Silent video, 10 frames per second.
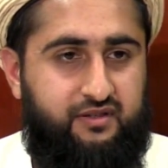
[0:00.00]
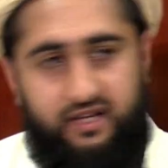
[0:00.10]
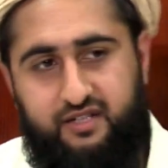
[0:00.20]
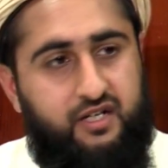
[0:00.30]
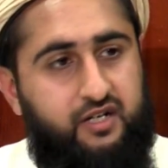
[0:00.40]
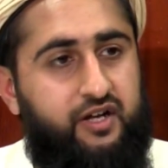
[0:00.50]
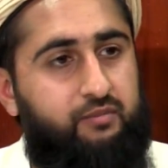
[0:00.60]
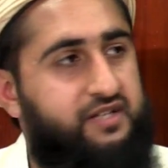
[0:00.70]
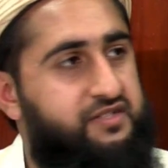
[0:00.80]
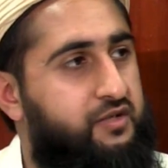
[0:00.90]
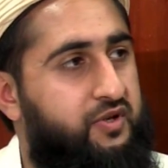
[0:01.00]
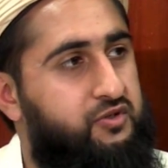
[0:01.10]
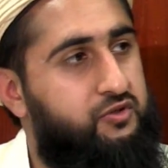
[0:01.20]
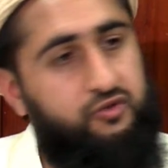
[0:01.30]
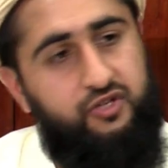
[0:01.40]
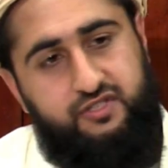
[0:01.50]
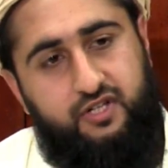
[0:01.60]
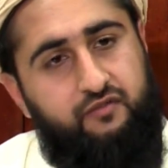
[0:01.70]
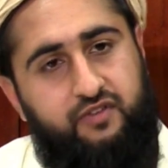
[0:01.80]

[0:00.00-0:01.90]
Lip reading: That is a great blessing when you yourself